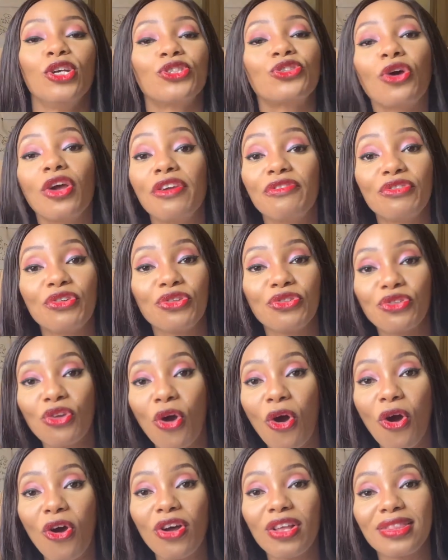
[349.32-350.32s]
So if you
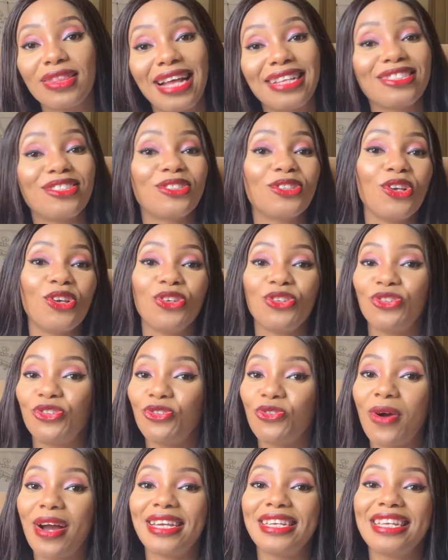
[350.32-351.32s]
know that
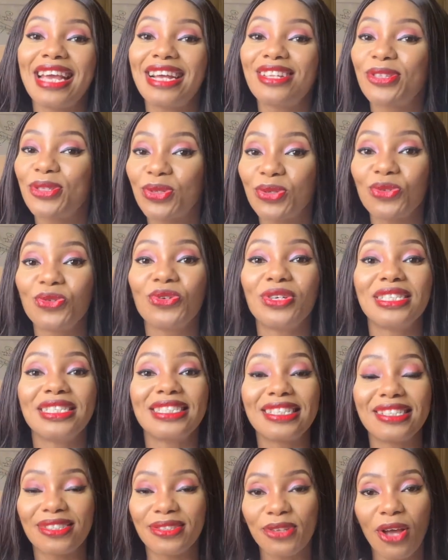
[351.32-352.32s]
you are yet to
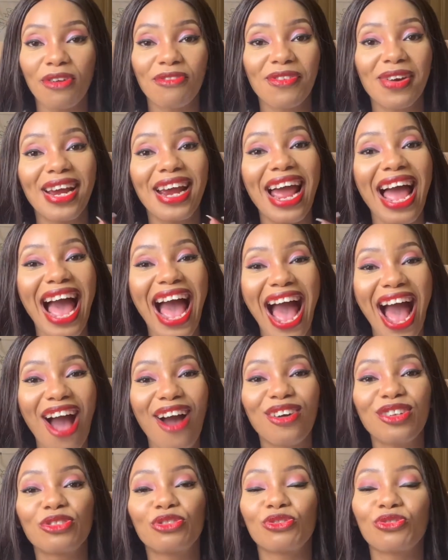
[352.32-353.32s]
discover
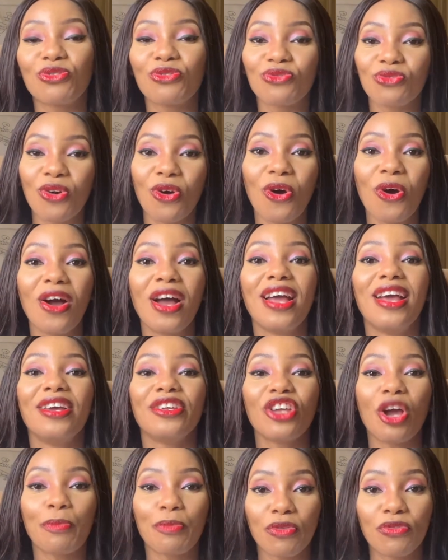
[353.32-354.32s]
how to grow
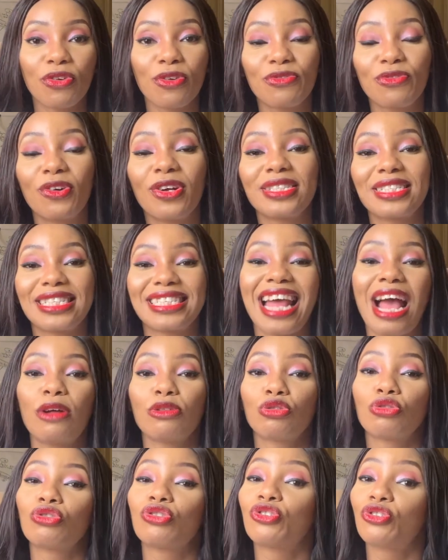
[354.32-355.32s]
your proof of funds and
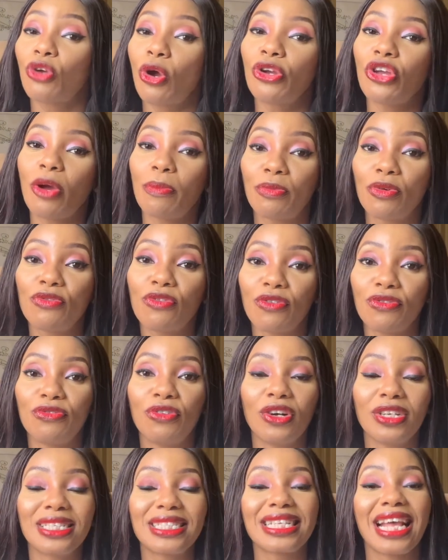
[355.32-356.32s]
how to show your proof of
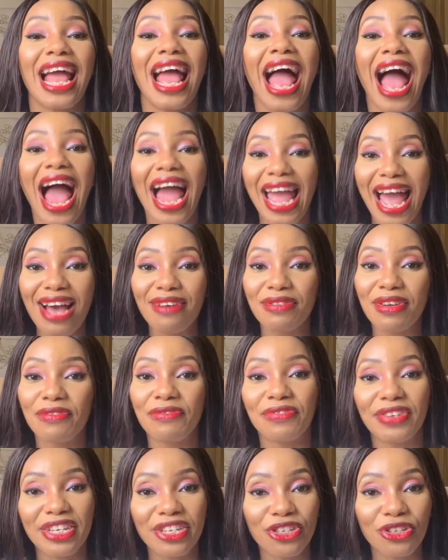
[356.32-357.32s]
funds, I have
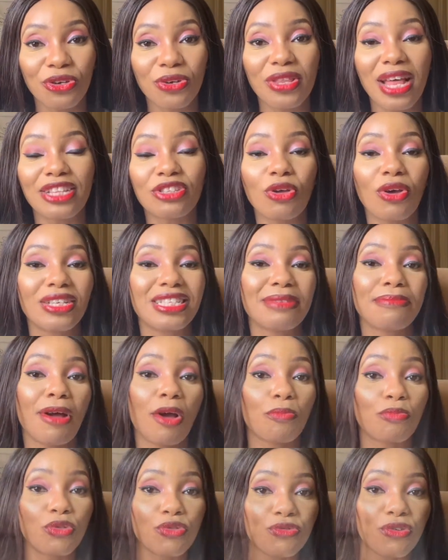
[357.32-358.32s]
a video that talks
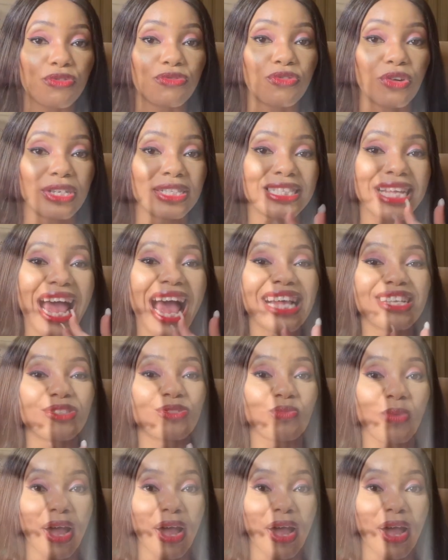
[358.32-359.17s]
about proof of funds as